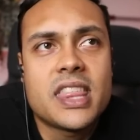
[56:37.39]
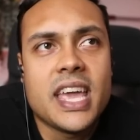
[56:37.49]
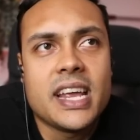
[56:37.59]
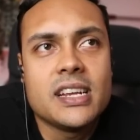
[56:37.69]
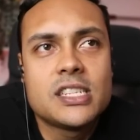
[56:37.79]

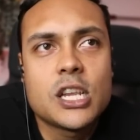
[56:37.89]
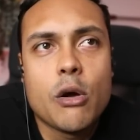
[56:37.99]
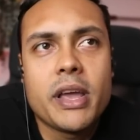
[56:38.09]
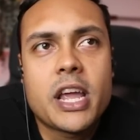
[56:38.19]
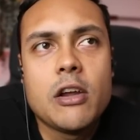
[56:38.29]
thing
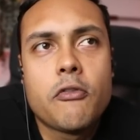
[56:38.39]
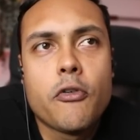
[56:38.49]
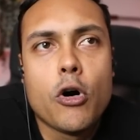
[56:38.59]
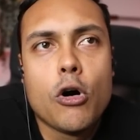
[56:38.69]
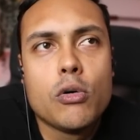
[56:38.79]
so it can
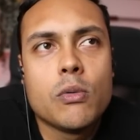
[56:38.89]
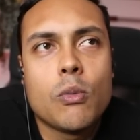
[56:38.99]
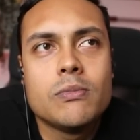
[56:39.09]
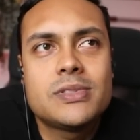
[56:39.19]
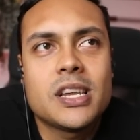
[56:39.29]
fall
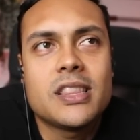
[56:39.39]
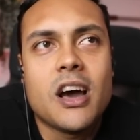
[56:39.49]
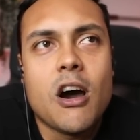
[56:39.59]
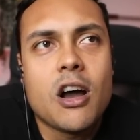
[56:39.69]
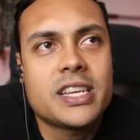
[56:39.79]
to the
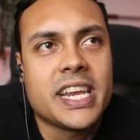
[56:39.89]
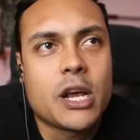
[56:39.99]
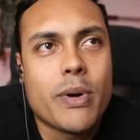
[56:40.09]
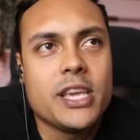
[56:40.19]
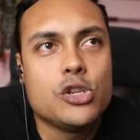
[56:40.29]

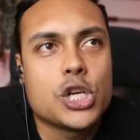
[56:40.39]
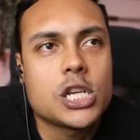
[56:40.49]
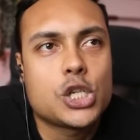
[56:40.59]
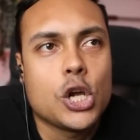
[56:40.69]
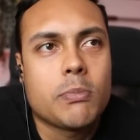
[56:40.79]
Arctic where you
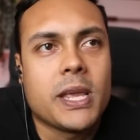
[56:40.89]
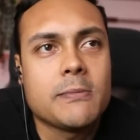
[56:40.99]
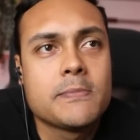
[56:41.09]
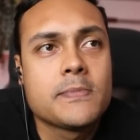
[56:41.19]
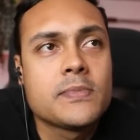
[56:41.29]
just took
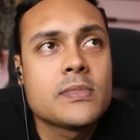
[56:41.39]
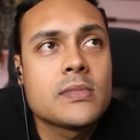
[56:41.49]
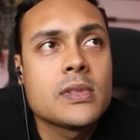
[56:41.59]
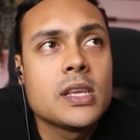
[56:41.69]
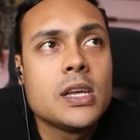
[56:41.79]
me?
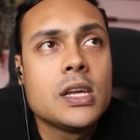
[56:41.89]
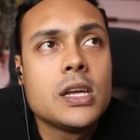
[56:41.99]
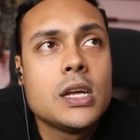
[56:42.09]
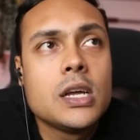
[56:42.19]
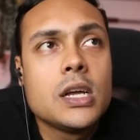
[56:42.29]

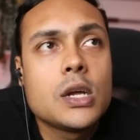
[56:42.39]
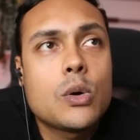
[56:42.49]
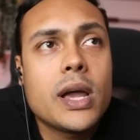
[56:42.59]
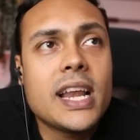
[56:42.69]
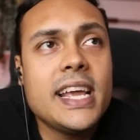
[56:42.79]

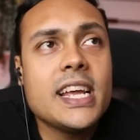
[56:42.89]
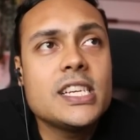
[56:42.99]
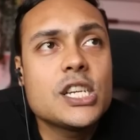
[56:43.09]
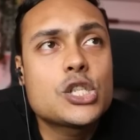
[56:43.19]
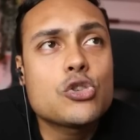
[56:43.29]
Quickly,
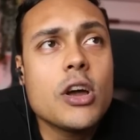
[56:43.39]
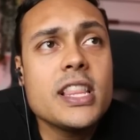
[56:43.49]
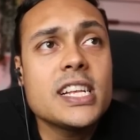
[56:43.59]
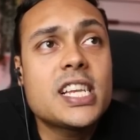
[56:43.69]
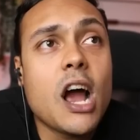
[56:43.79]
destroy
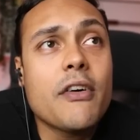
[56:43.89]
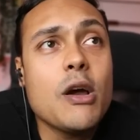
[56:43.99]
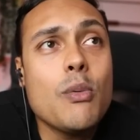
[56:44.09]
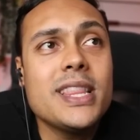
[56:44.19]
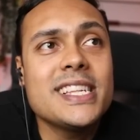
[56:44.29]
the
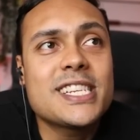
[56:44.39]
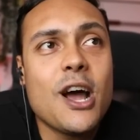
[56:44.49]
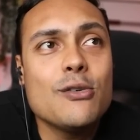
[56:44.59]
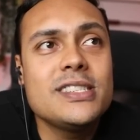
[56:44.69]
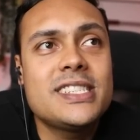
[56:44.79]
turret with its
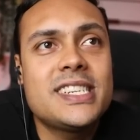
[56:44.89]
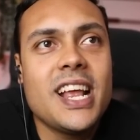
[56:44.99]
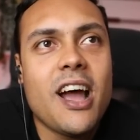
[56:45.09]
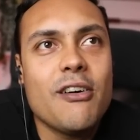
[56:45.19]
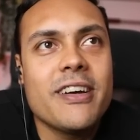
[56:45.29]
own
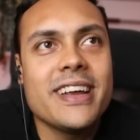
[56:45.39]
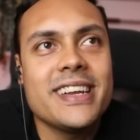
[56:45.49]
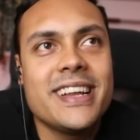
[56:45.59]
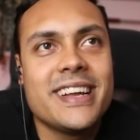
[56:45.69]
turret!